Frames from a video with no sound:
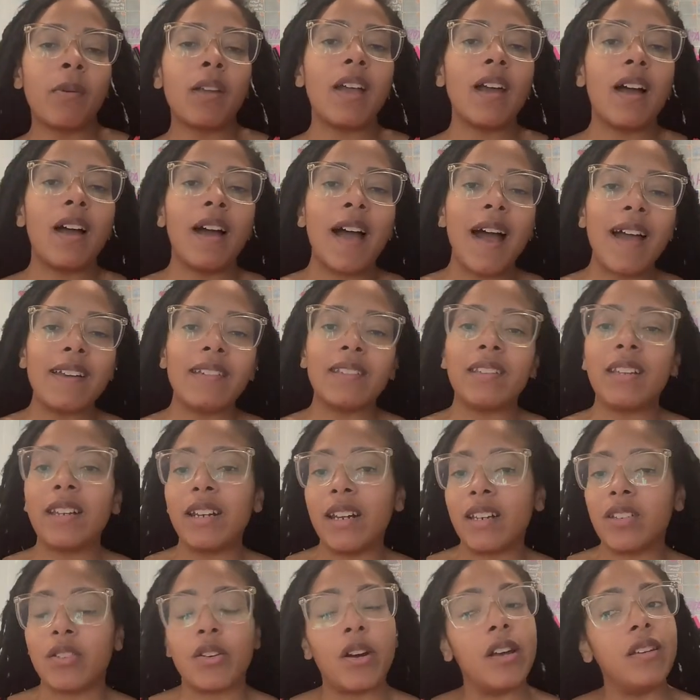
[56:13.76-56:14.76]
But yeah, I just
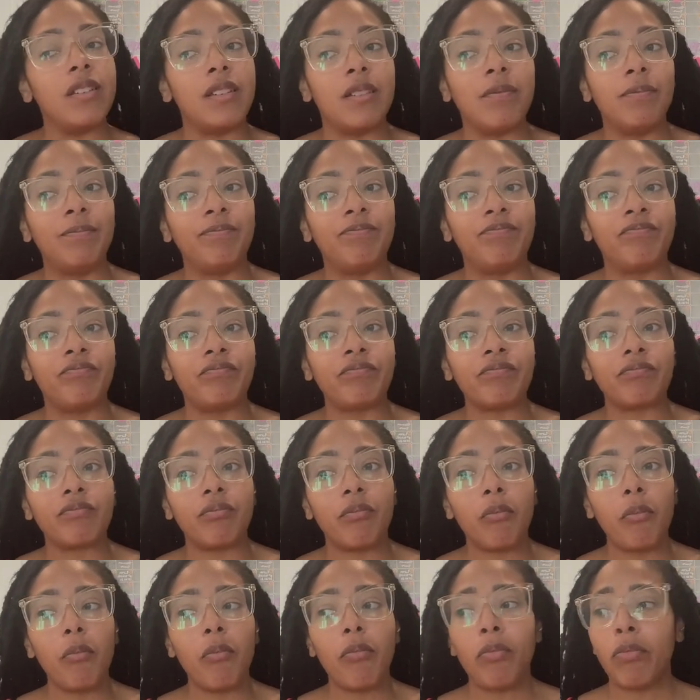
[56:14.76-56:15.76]
think that's crazy.
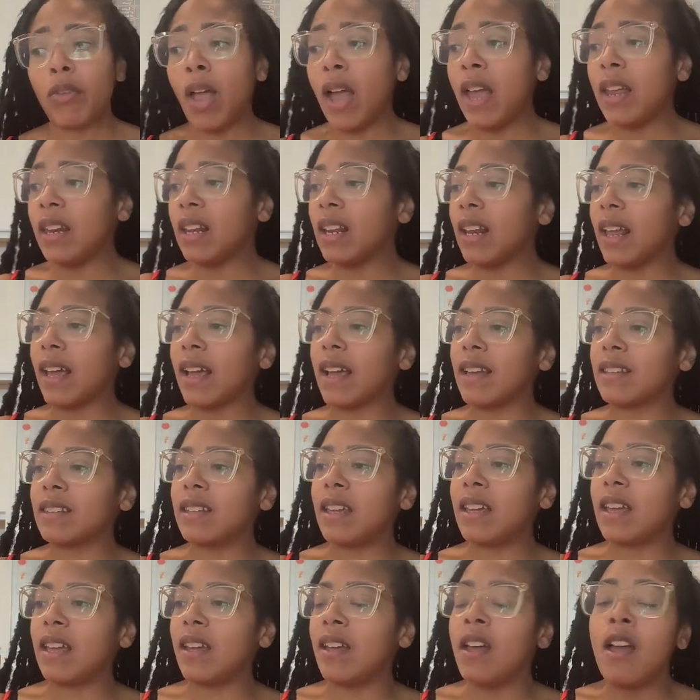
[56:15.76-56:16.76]
And then, like I
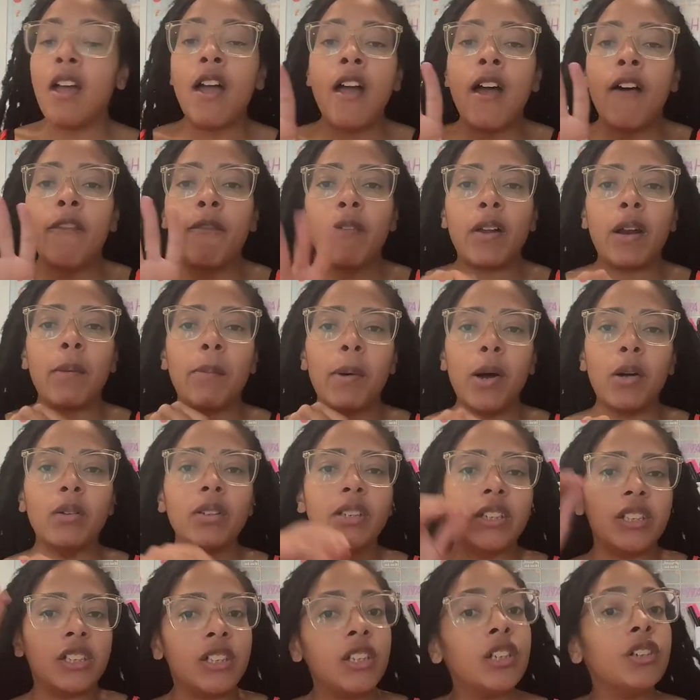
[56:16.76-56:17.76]
said, for the
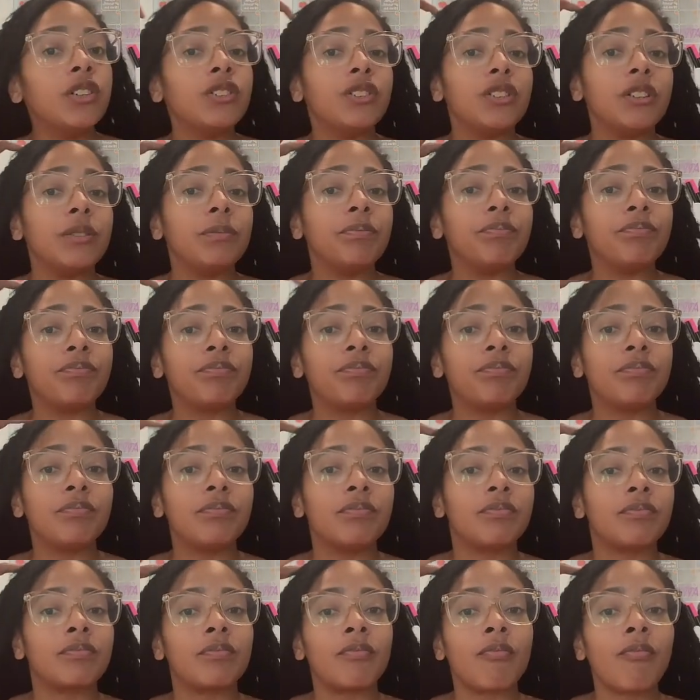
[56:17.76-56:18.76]
boneless children,
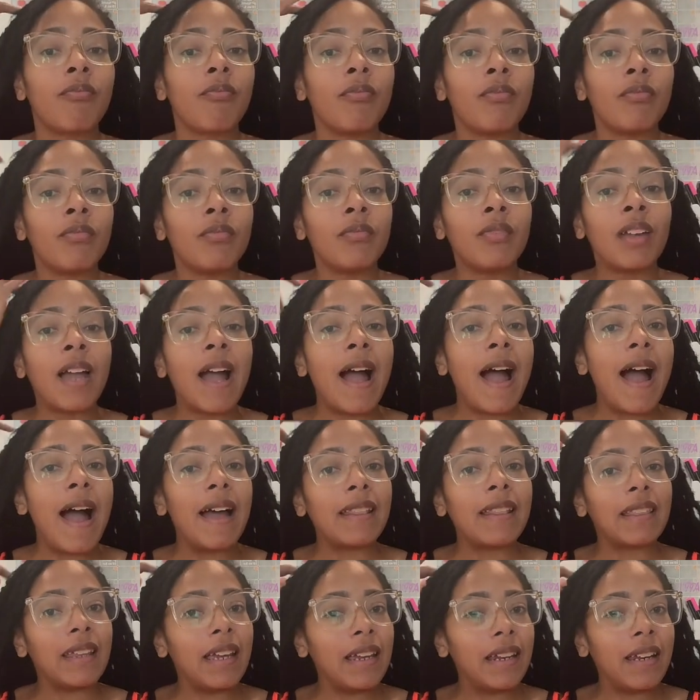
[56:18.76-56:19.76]

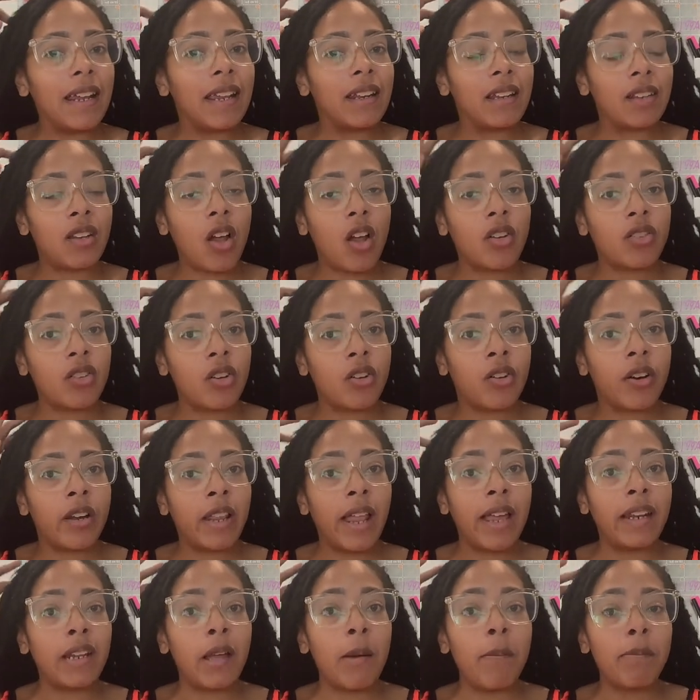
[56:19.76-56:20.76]
I think that that's also
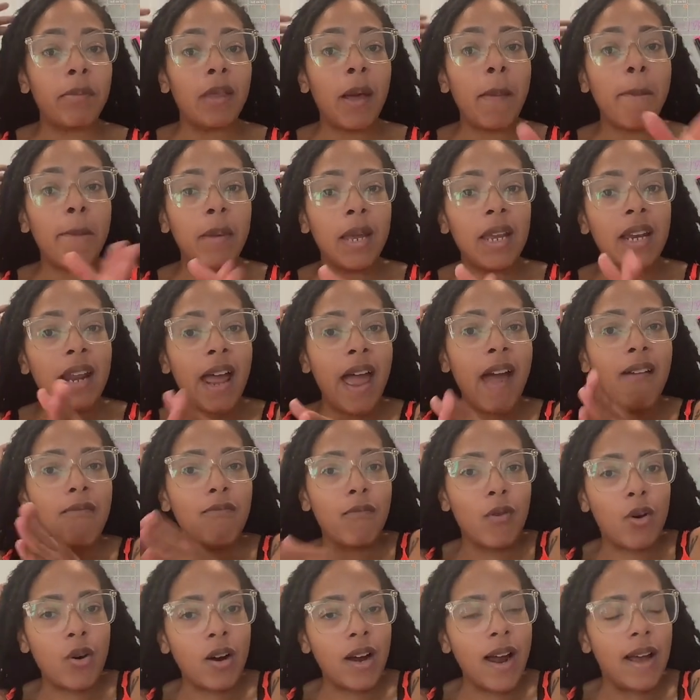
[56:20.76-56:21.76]
crazy. Like the the men
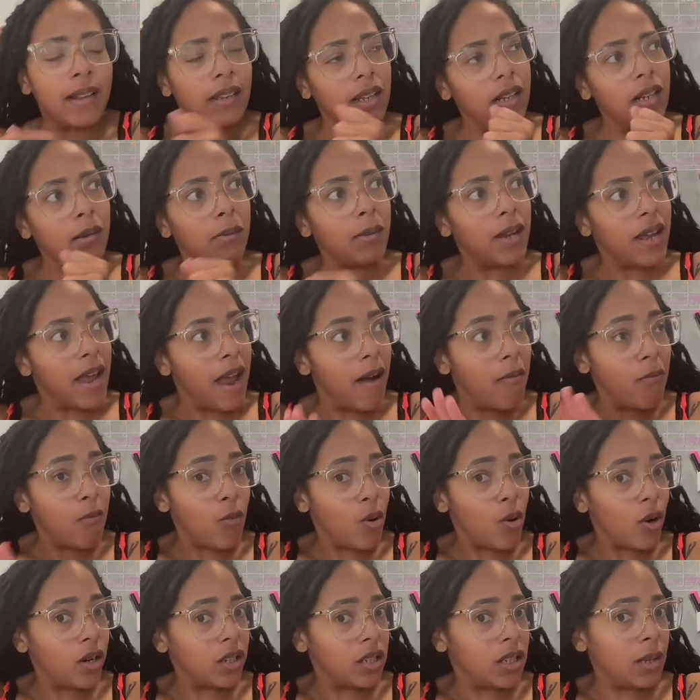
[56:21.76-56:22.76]
have more. I think the men have
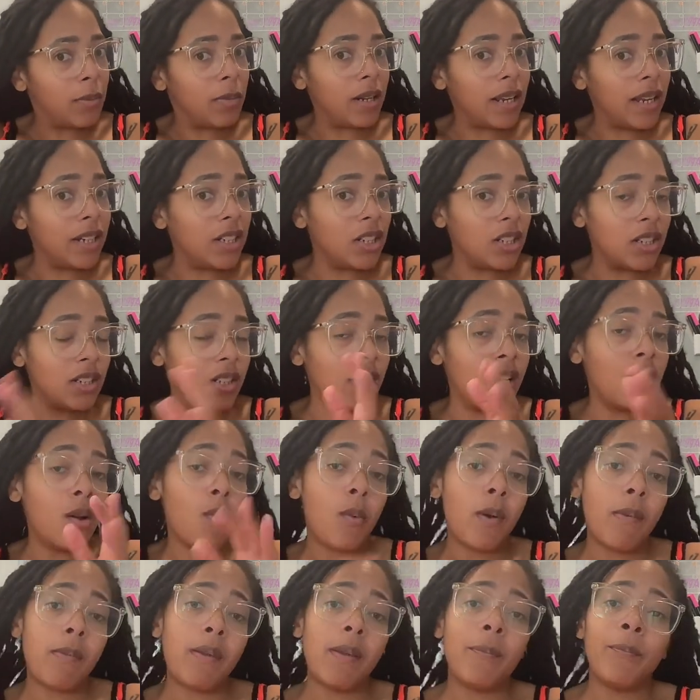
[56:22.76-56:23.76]
more stipulations than
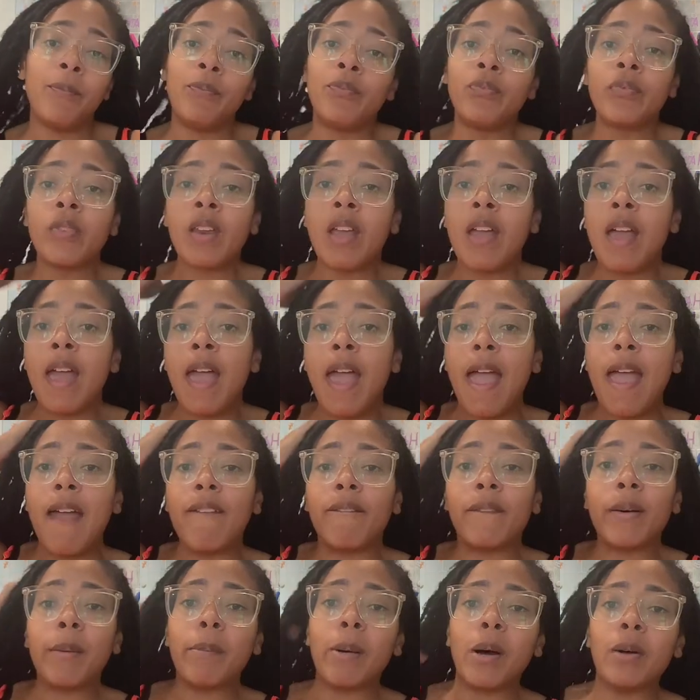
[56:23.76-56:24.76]
the women.
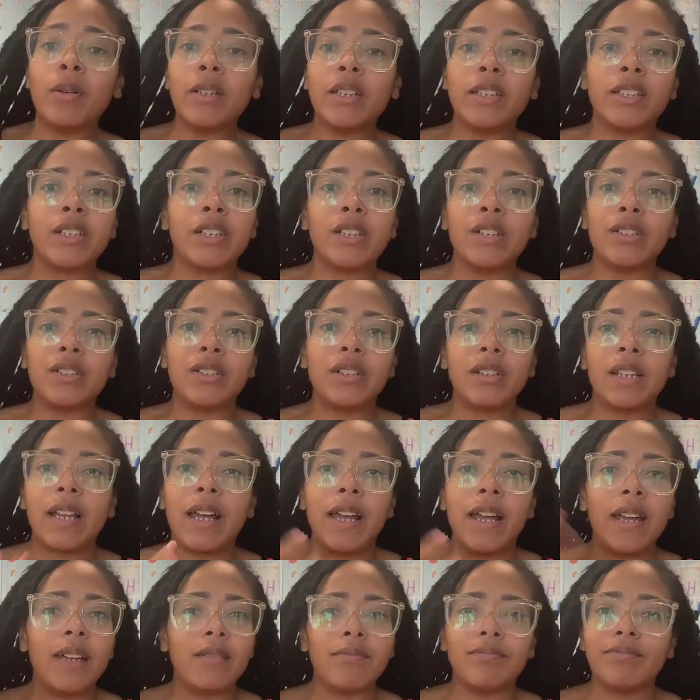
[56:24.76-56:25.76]
And for boneless children,
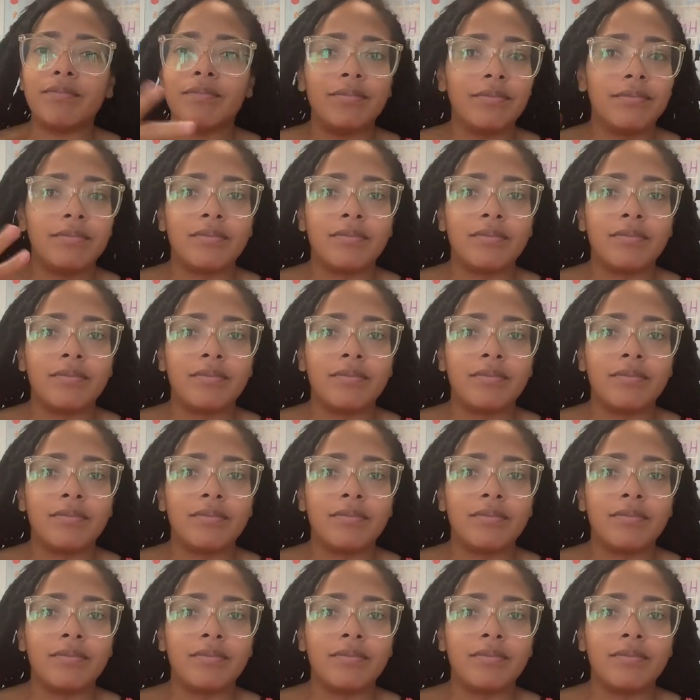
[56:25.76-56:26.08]
like